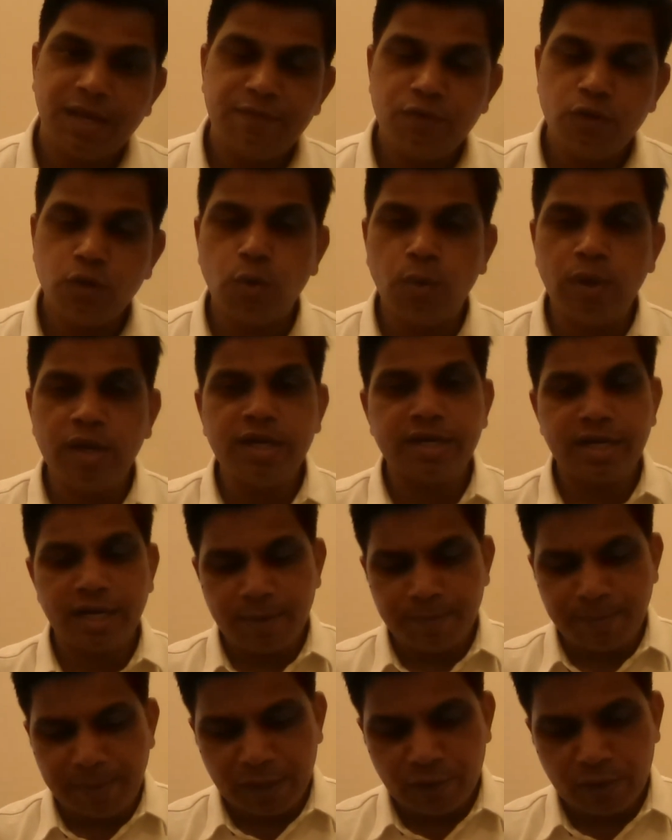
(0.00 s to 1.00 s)
If you go and
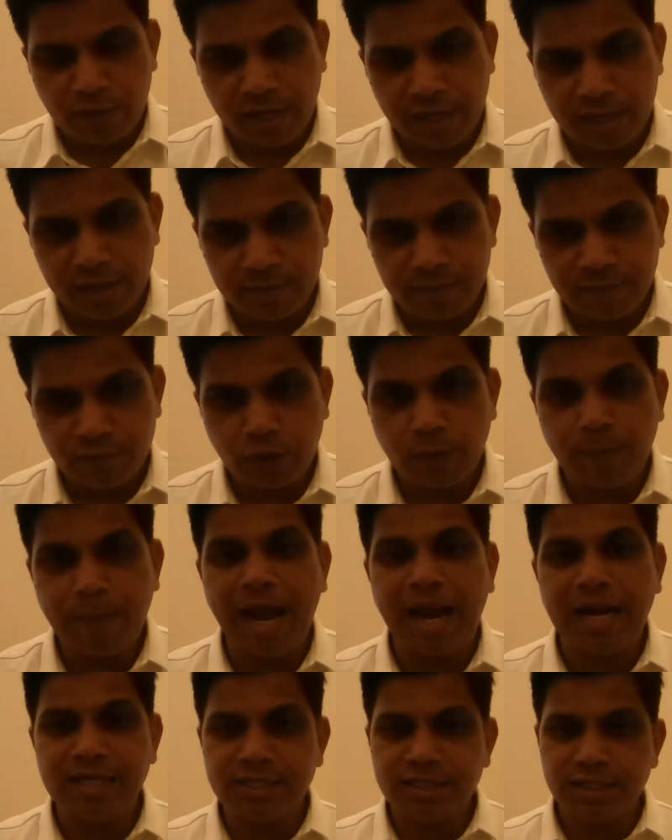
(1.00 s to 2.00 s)
read Medorrhina from
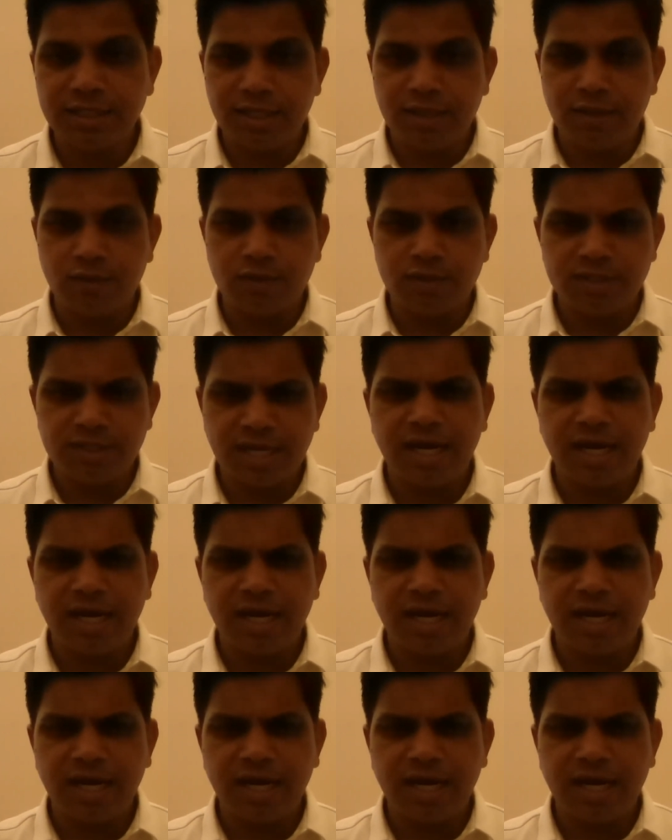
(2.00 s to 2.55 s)
Alan's keynote,